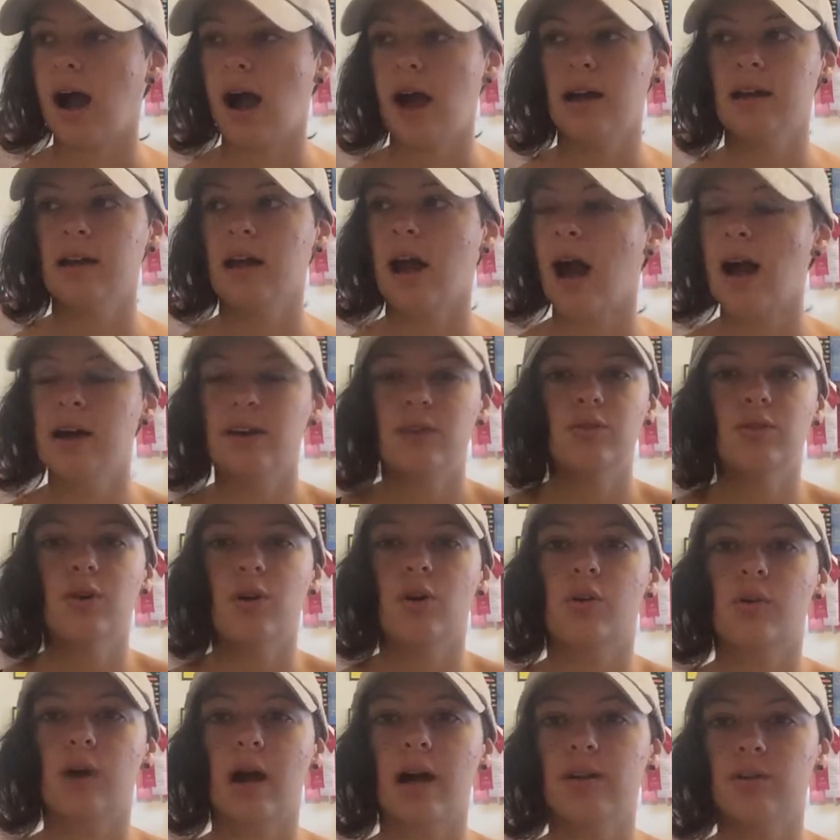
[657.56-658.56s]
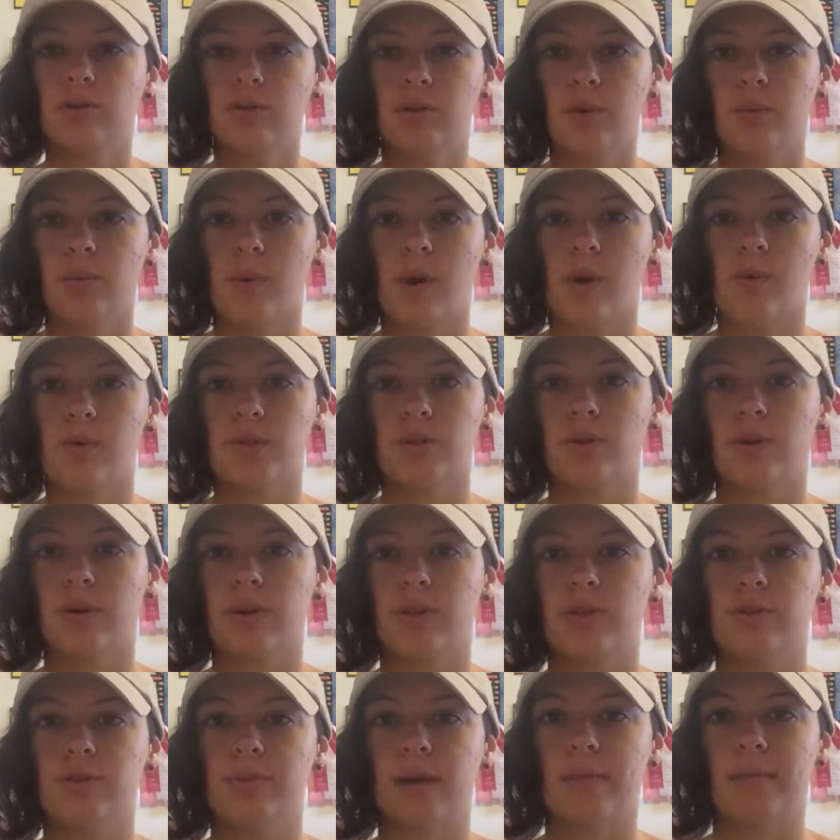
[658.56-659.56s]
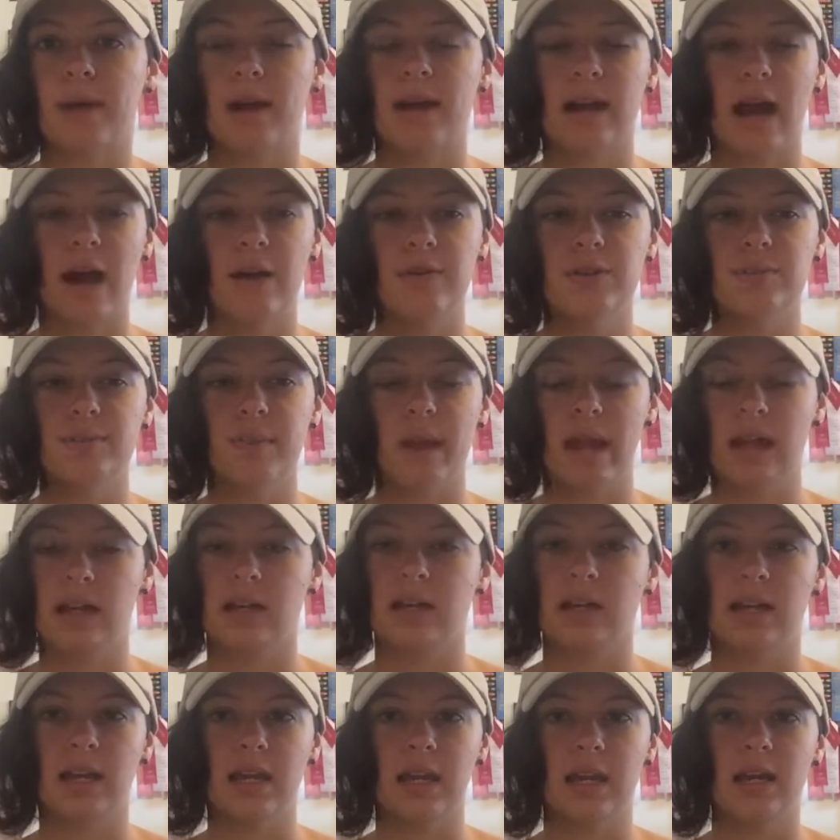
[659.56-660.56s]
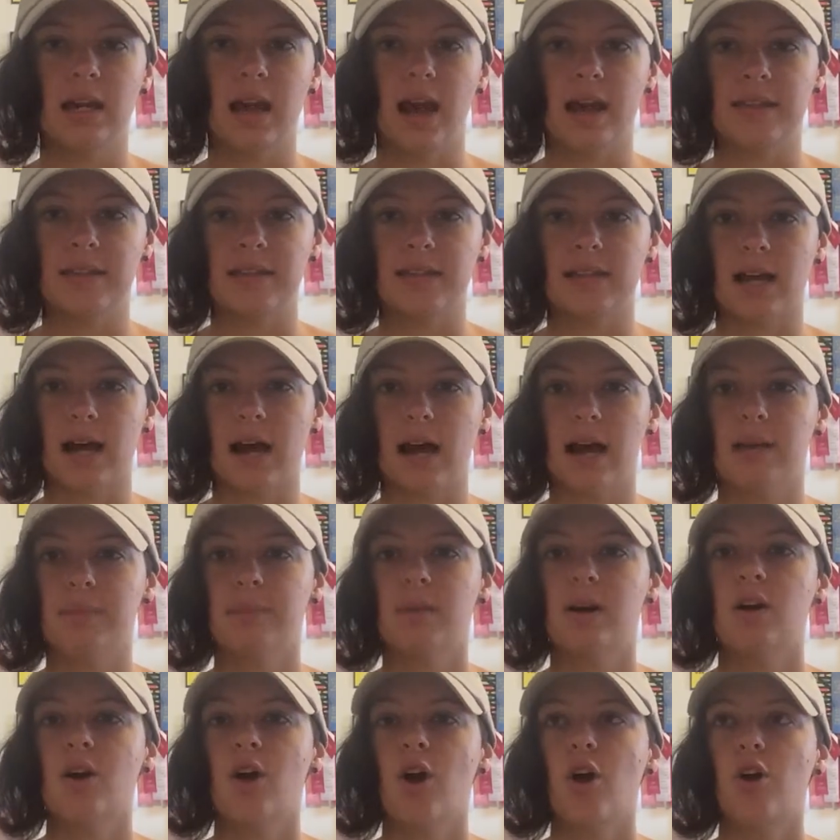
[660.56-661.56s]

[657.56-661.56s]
I don't know what was going through my mind. I was panicking at the time,